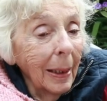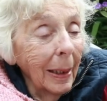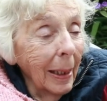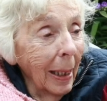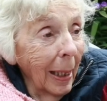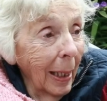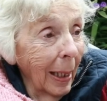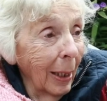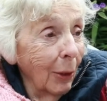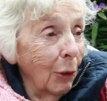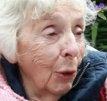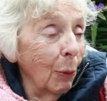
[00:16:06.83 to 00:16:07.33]

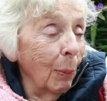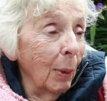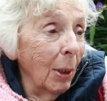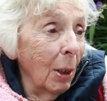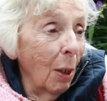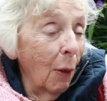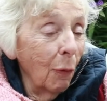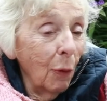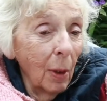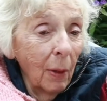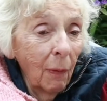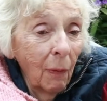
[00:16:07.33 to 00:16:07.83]
Yeah, she went
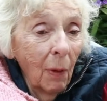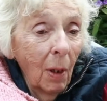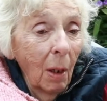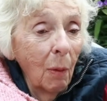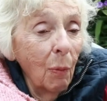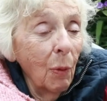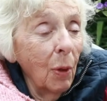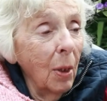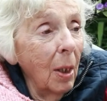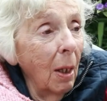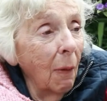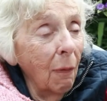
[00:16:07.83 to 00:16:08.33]
off to I
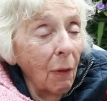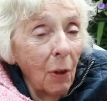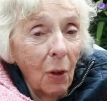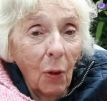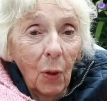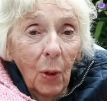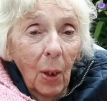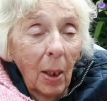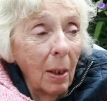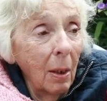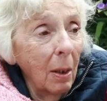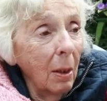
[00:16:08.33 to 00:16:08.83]
was
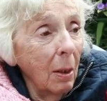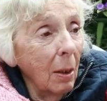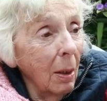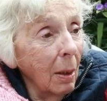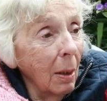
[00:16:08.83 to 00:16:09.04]
devastated.